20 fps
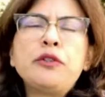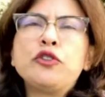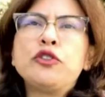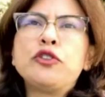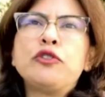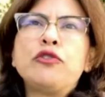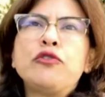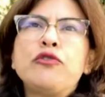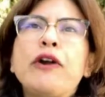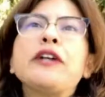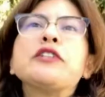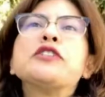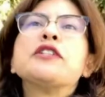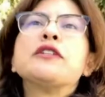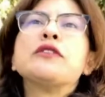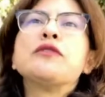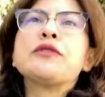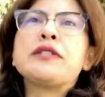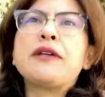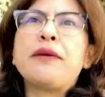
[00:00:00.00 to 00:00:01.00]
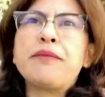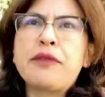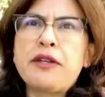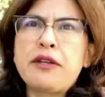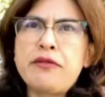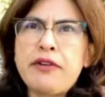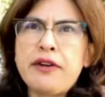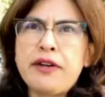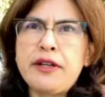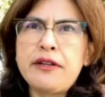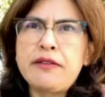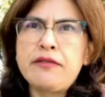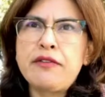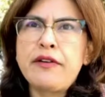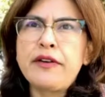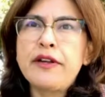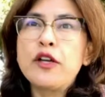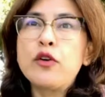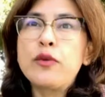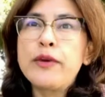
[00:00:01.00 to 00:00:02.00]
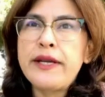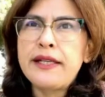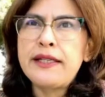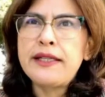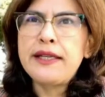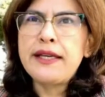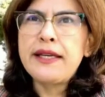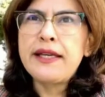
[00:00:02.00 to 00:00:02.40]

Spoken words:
should rush into something very, very quickly.